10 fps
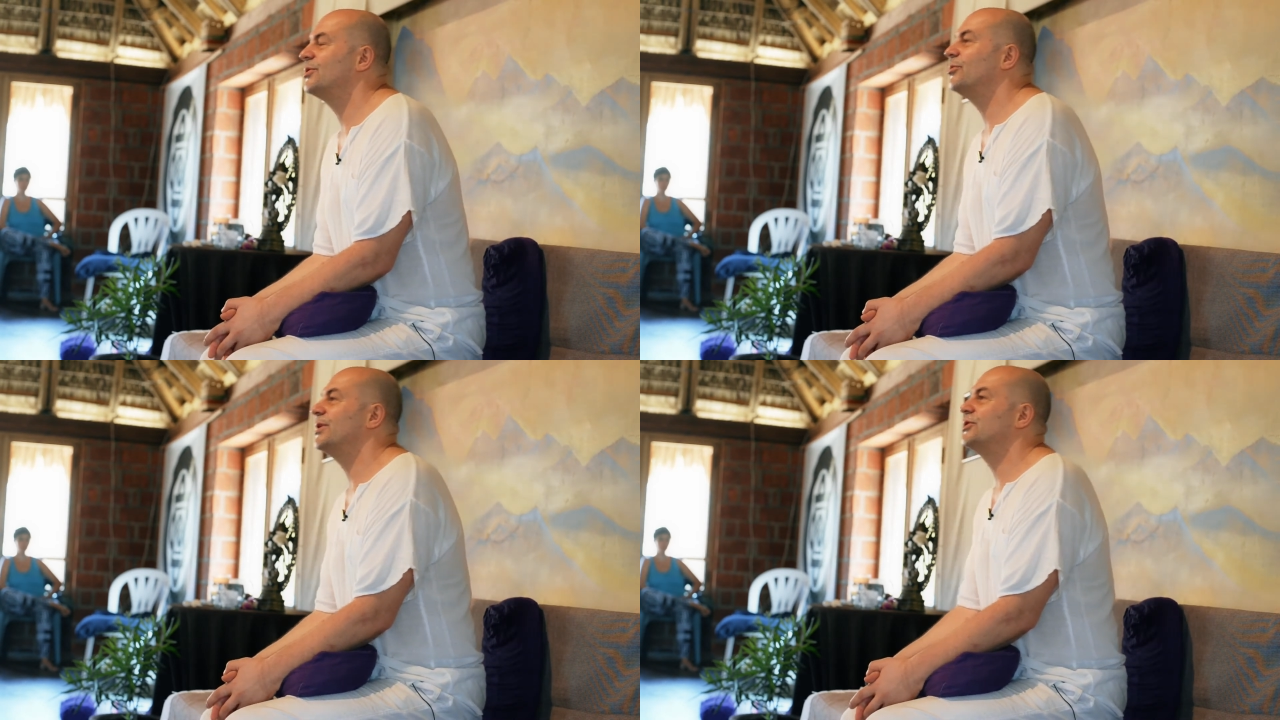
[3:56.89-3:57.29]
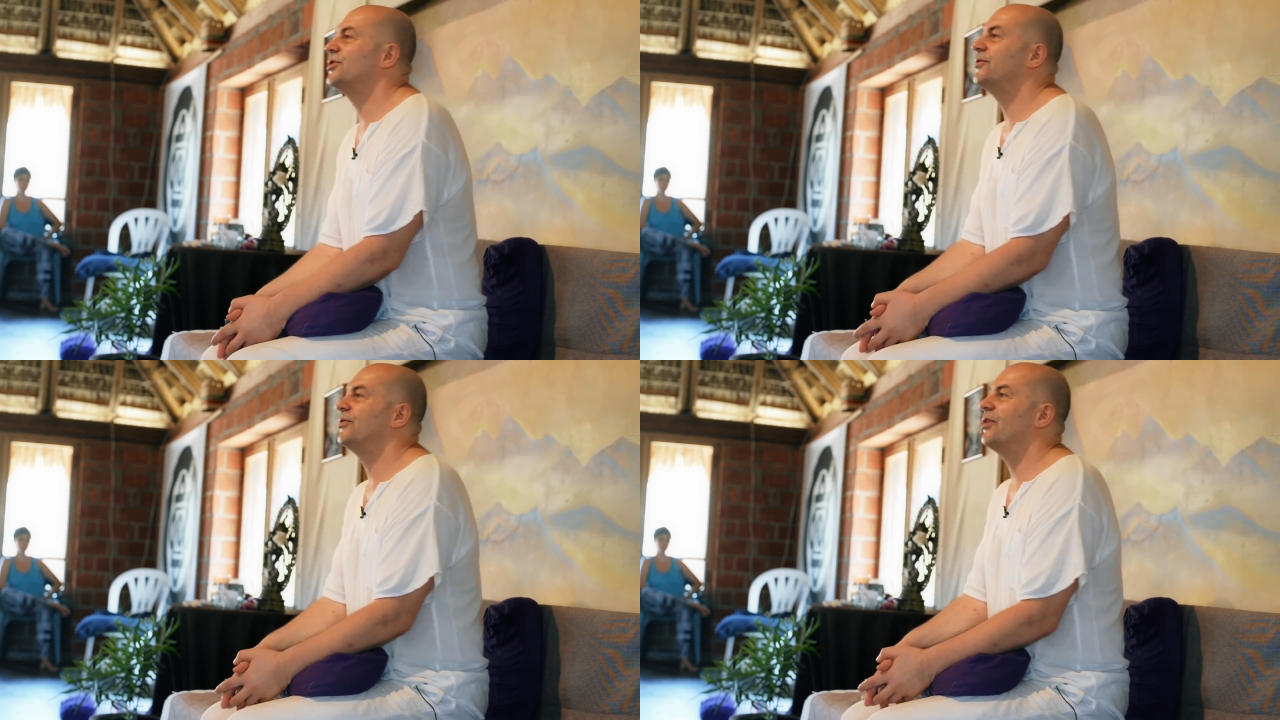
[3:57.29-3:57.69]
the ways
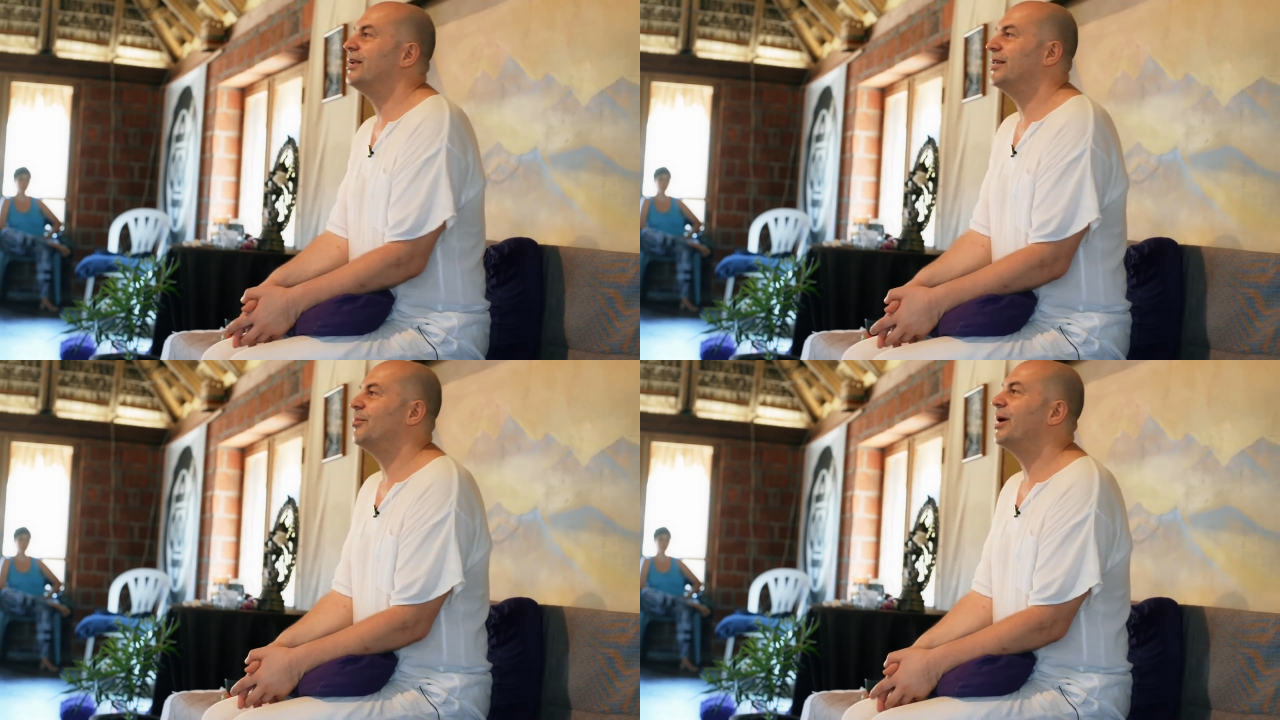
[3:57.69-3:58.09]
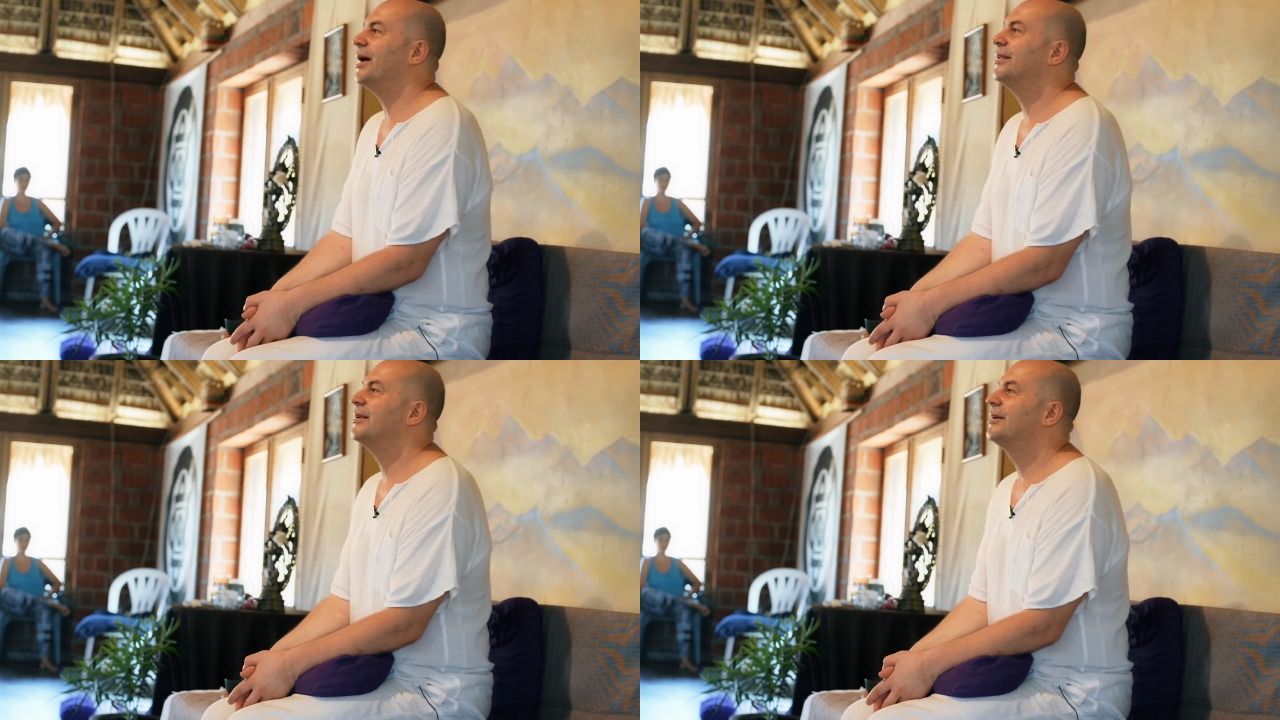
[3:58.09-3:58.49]
of training the
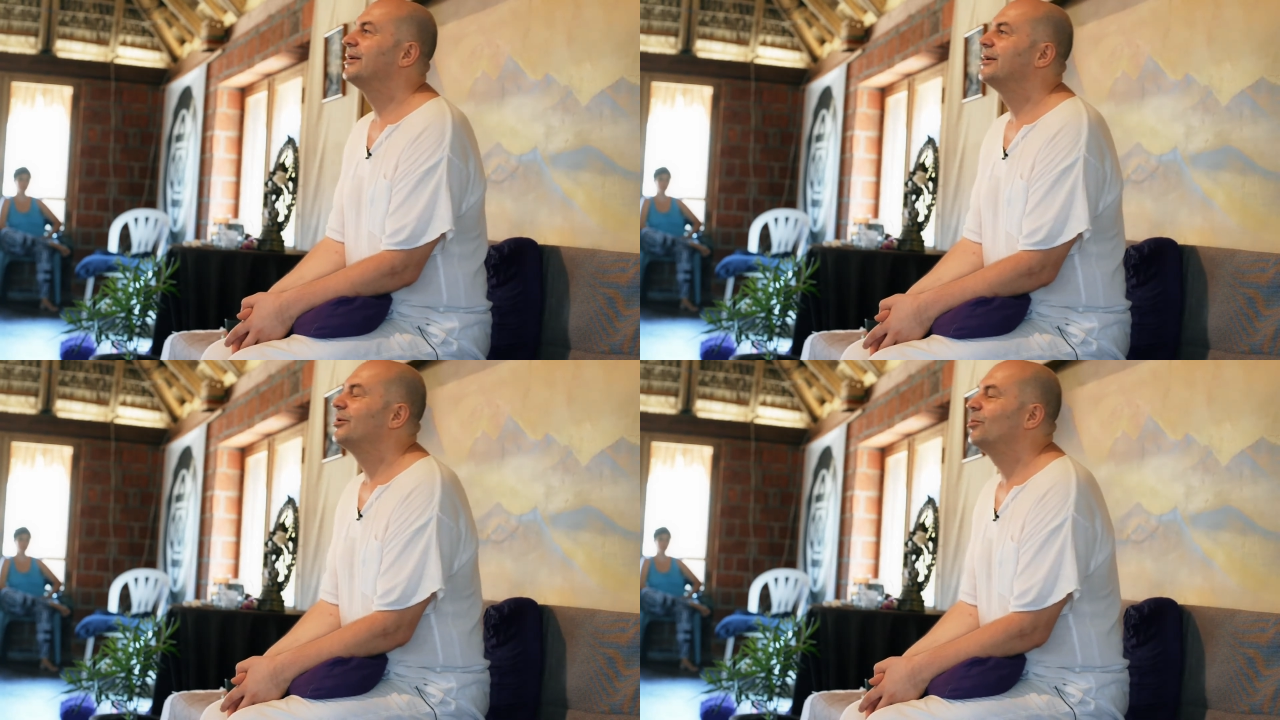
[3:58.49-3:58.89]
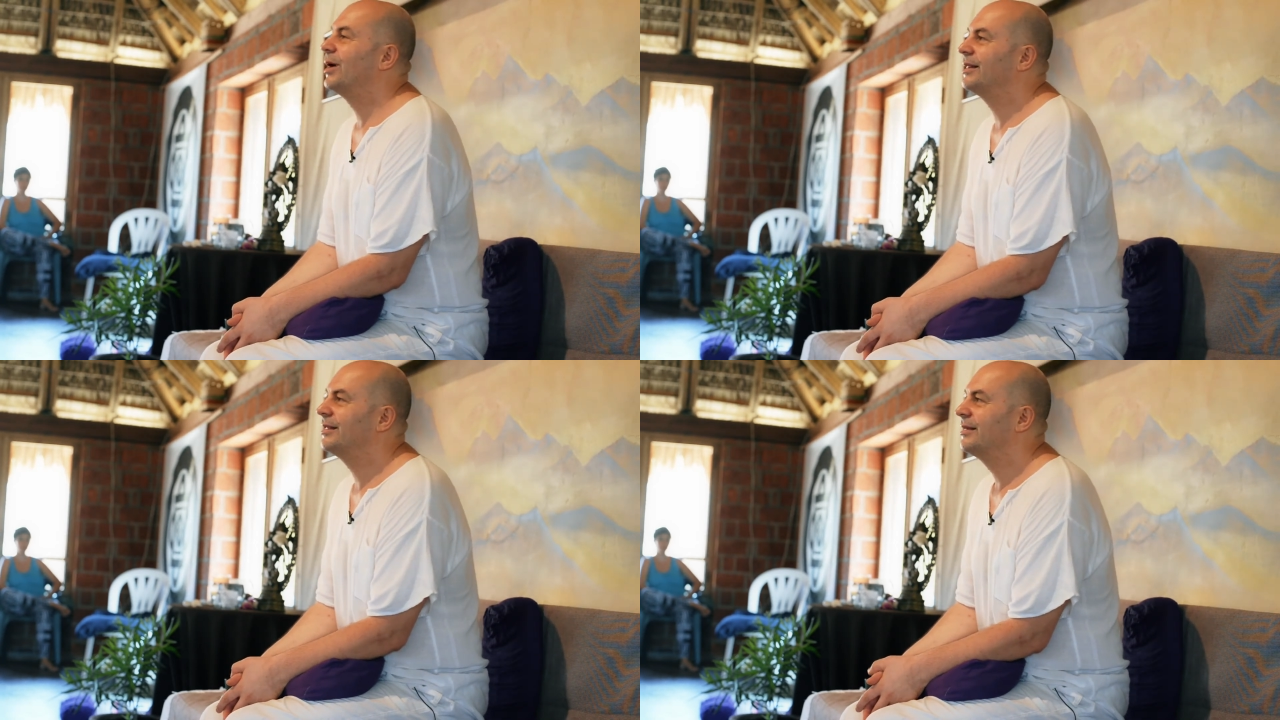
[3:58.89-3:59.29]
mind,
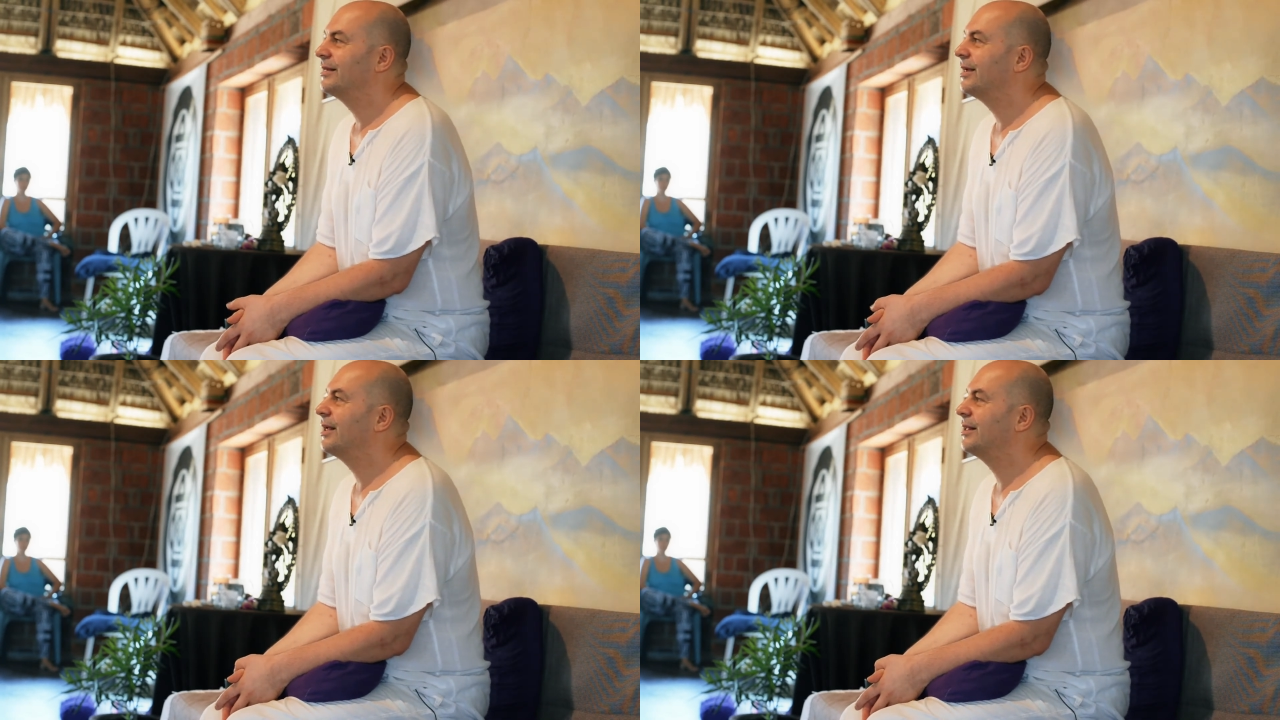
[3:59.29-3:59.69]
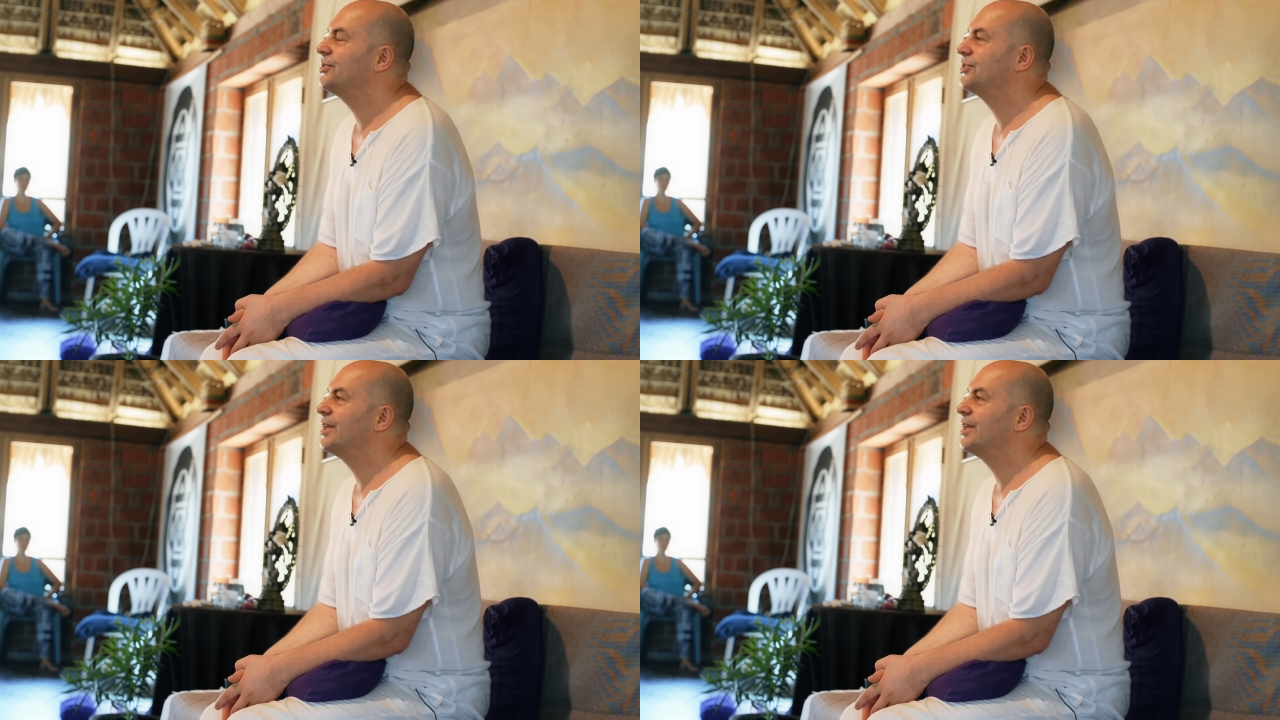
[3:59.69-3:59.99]
but it is